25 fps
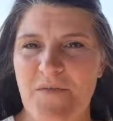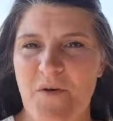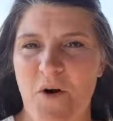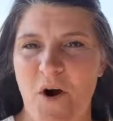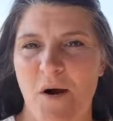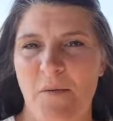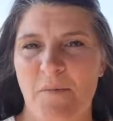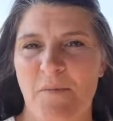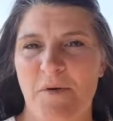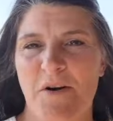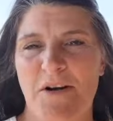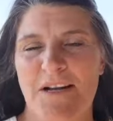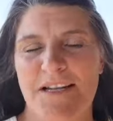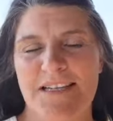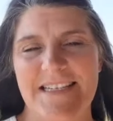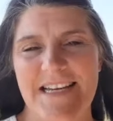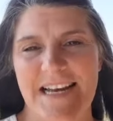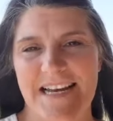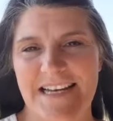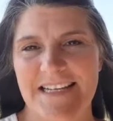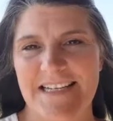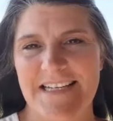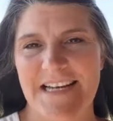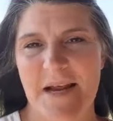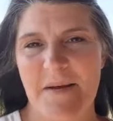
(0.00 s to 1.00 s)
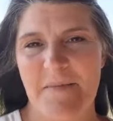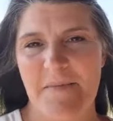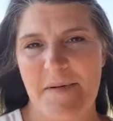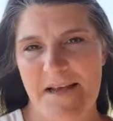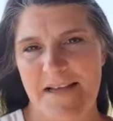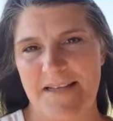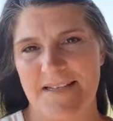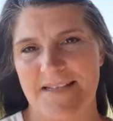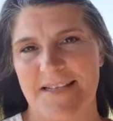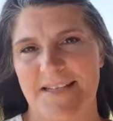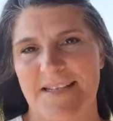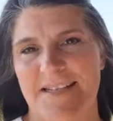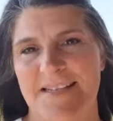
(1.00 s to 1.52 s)
farm on a day-to-day
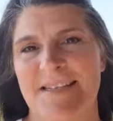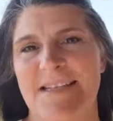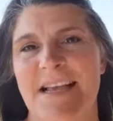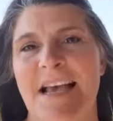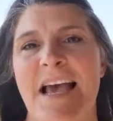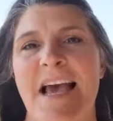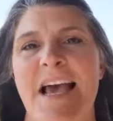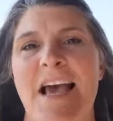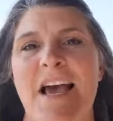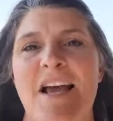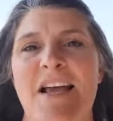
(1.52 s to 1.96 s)
basis.